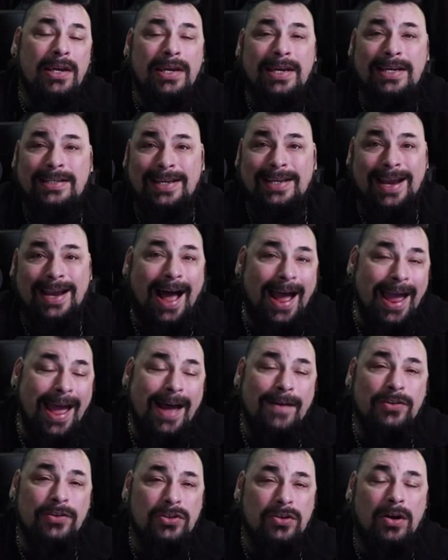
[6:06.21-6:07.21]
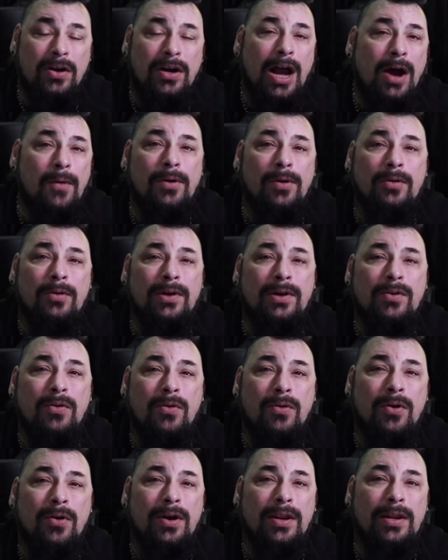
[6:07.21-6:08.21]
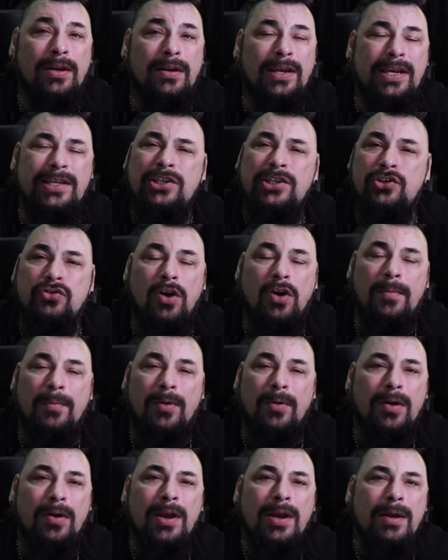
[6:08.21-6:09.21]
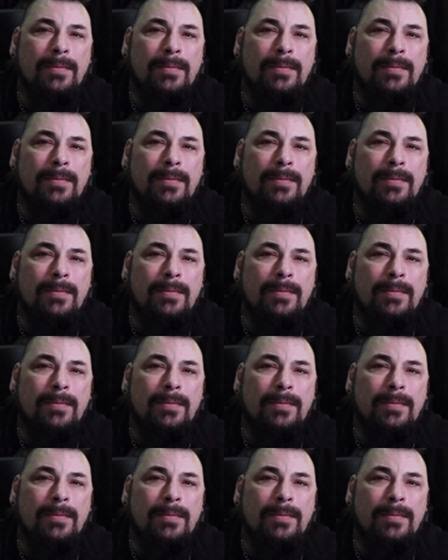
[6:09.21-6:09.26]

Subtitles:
He's like, I have a song I want to record, and he's a drummer,